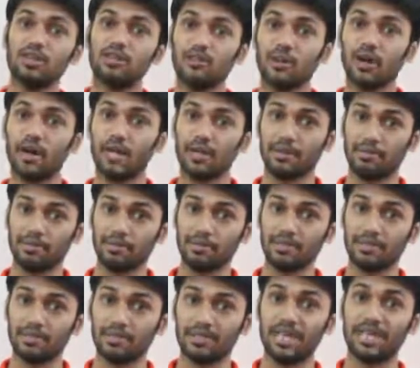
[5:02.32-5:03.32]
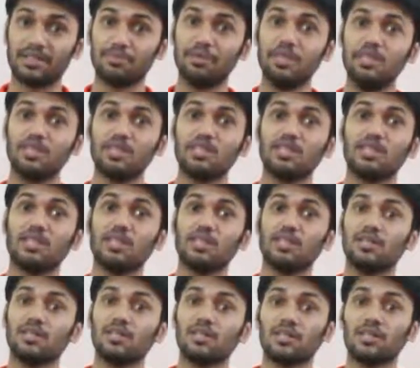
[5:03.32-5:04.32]
5. That means
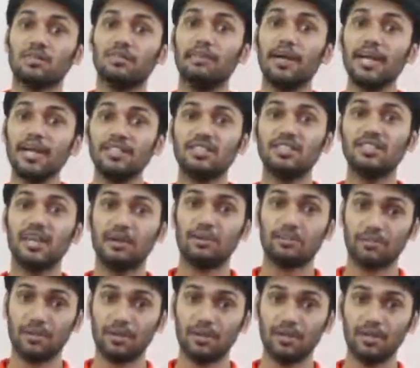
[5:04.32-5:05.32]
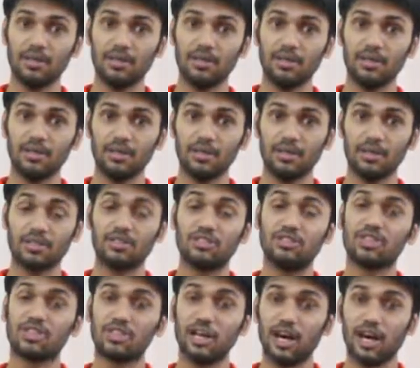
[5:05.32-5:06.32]
the base number is the
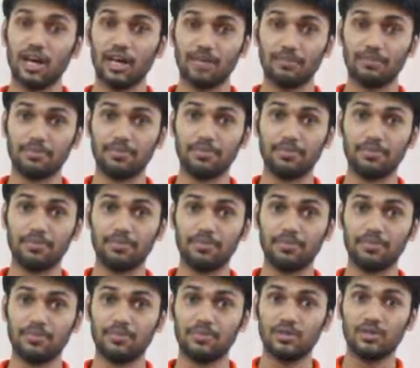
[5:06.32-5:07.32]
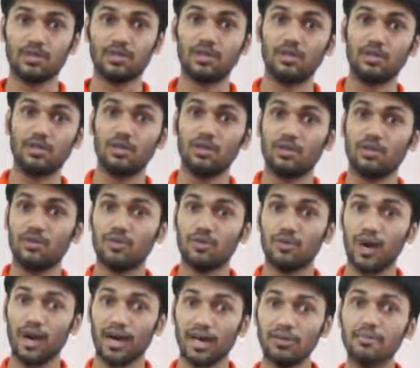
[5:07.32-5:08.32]
time. So
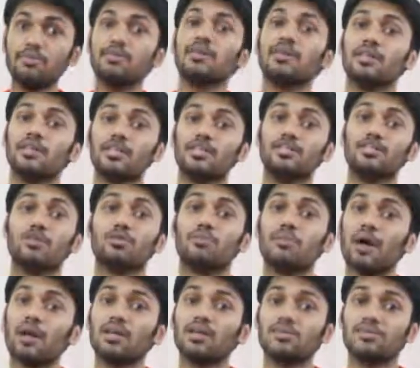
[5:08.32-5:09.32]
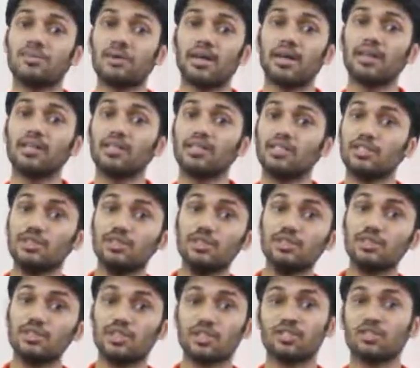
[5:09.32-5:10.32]
5 is your multiplier. You
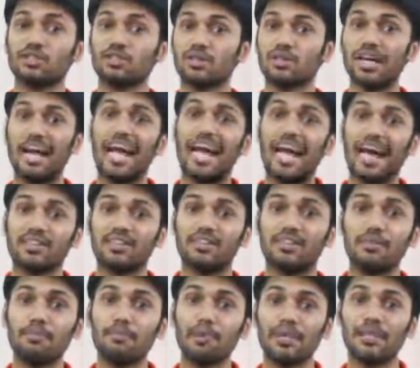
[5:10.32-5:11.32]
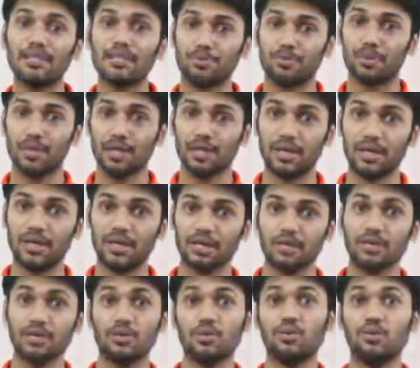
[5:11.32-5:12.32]
just add the multiplier
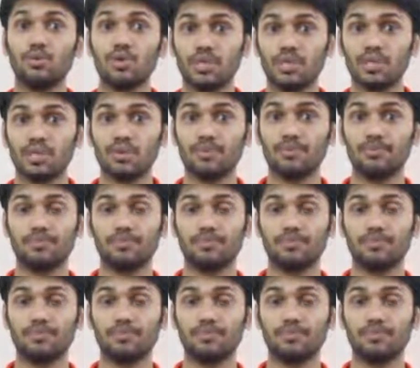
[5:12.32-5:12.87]
with